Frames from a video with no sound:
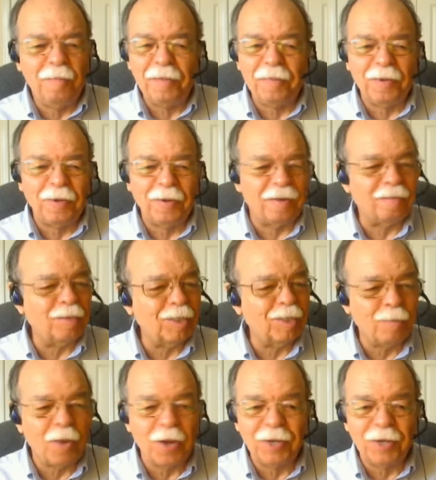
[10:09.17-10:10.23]
people are
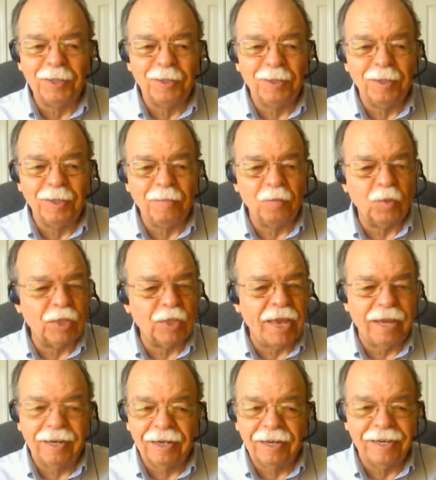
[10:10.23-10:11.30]
responding to them with
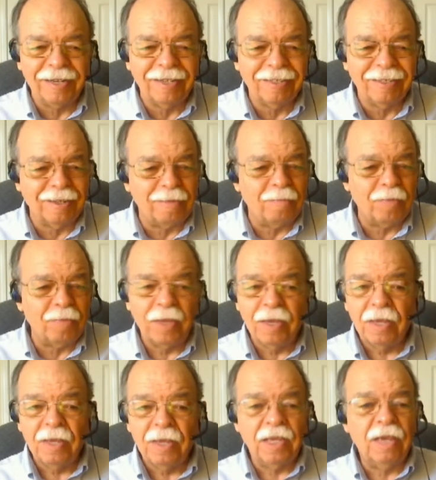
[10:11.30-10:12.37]
analytics and
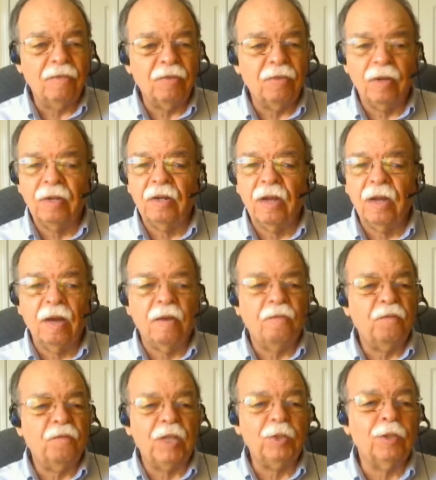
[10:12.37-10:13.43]
even uh,
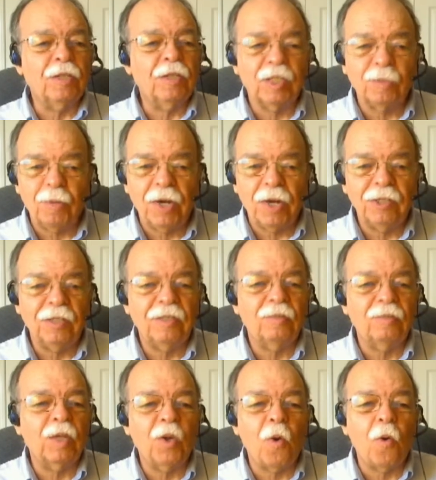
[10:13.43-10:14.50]
facial expressions
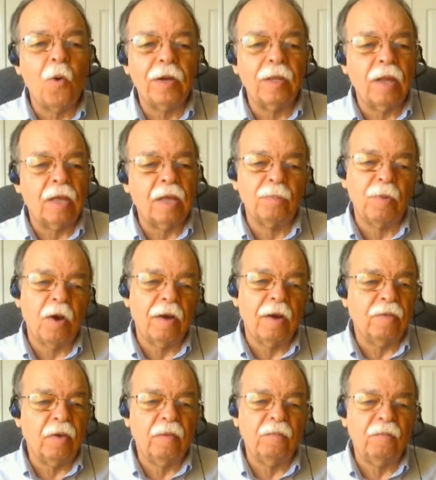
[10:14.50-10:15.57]
recorded as part of
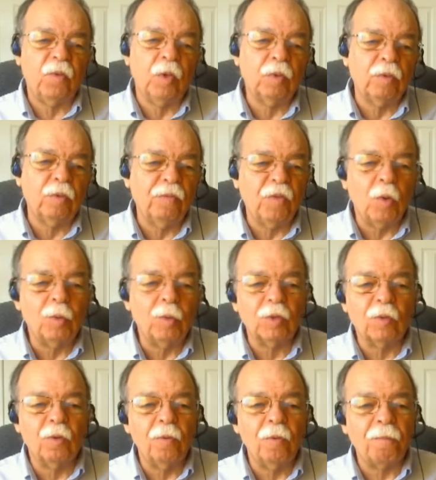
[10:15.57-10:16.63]
a virtual focus
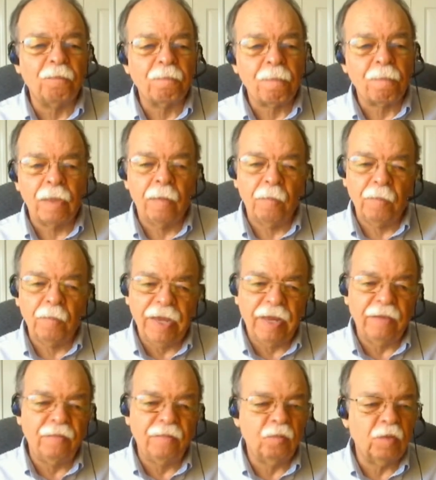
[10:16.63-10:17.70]
group,
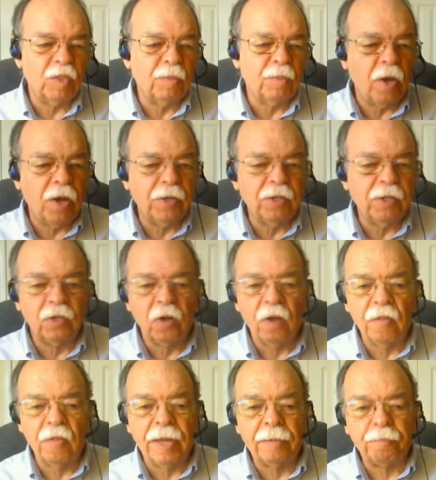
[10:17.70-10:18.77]
paid respondents, and
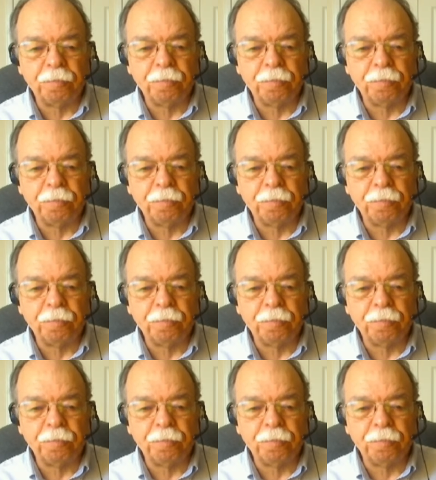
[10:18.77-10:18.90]
all that.